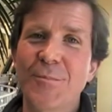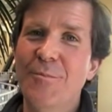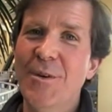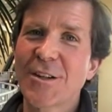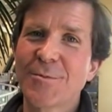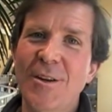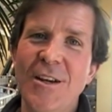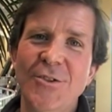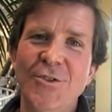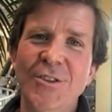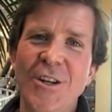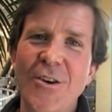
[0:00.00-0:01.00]
Best
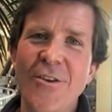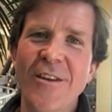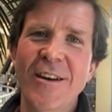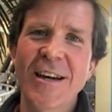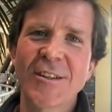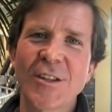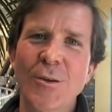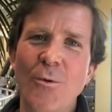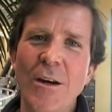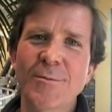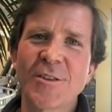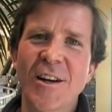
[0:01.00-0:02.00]
place you can go to the ETSI
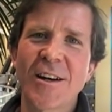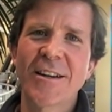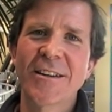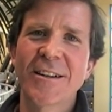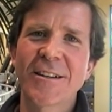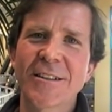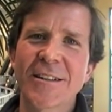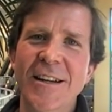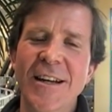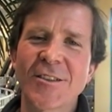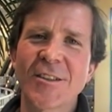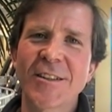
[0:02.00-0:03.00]
website,
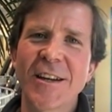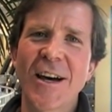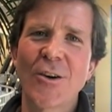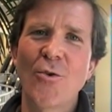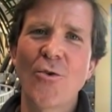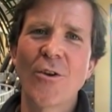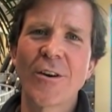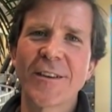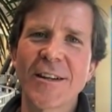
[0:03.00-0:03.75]
etsi.org.